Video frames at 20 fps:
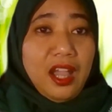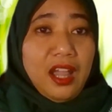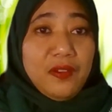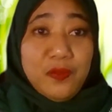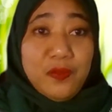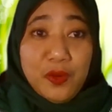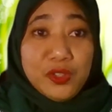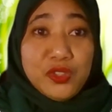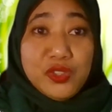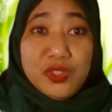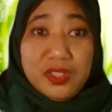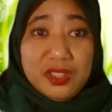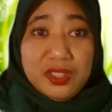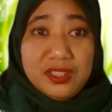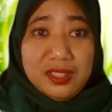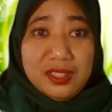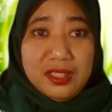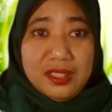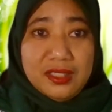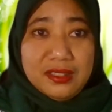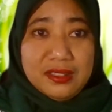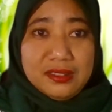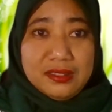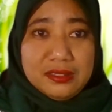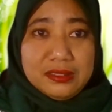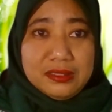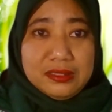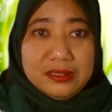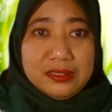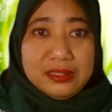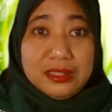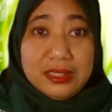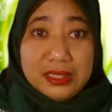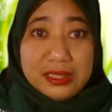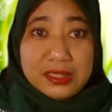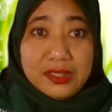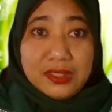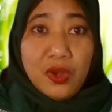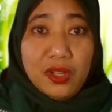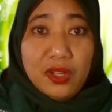Unfortunately, the
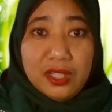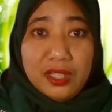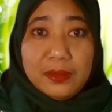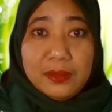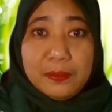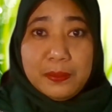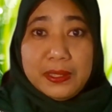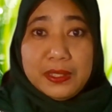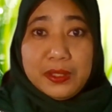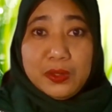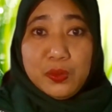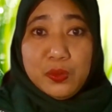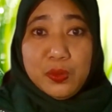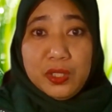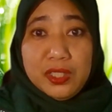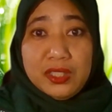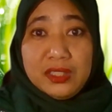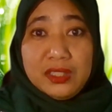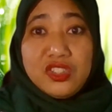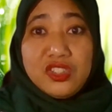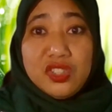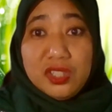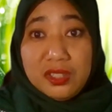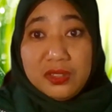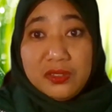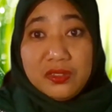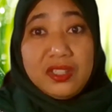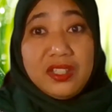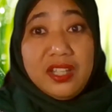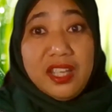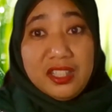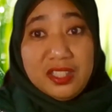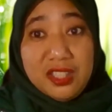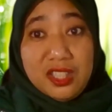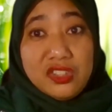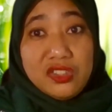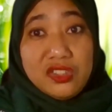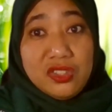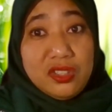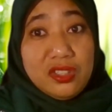disconnect between children and
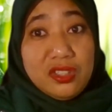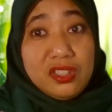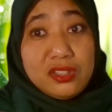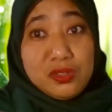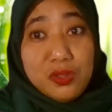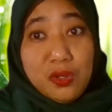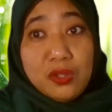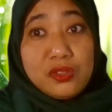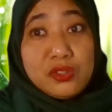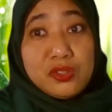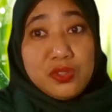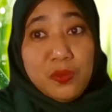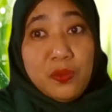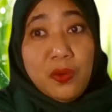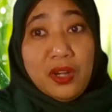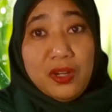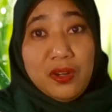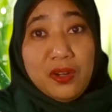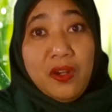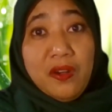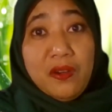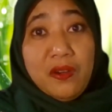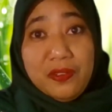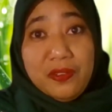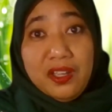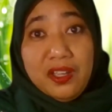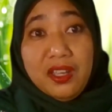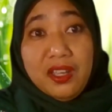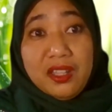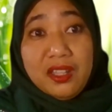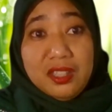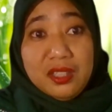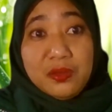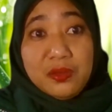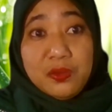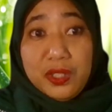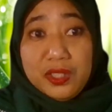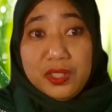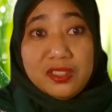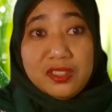nature is also one of the
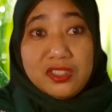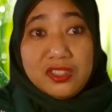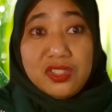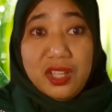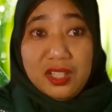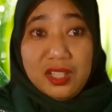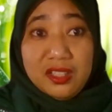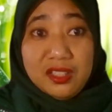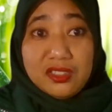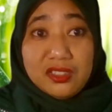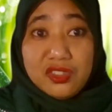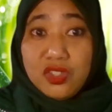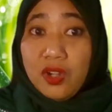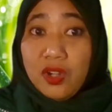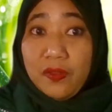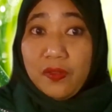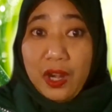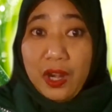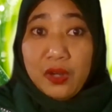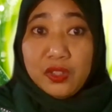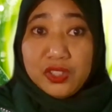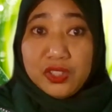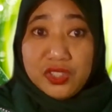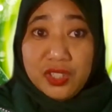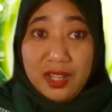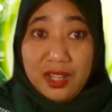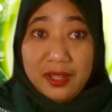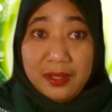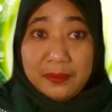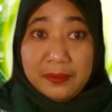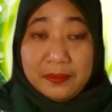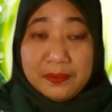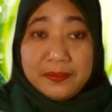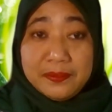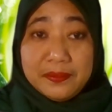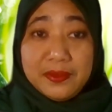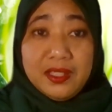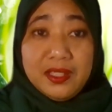greatest challenge of our time.